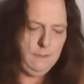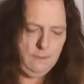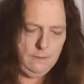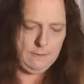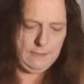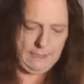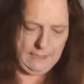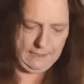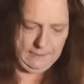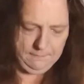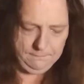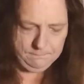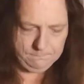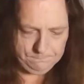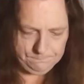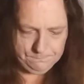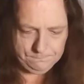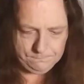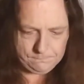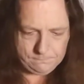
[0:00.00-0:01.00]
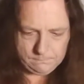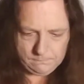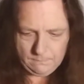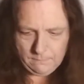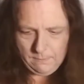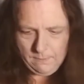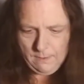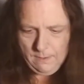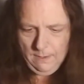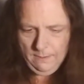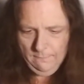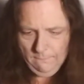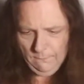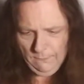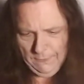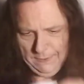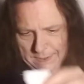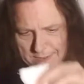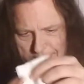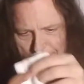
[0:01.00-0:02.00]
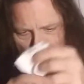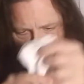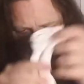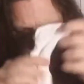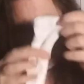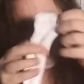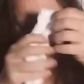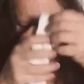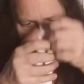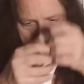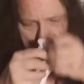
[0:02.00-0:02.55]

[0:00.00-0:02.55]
Okay? It really doesn't.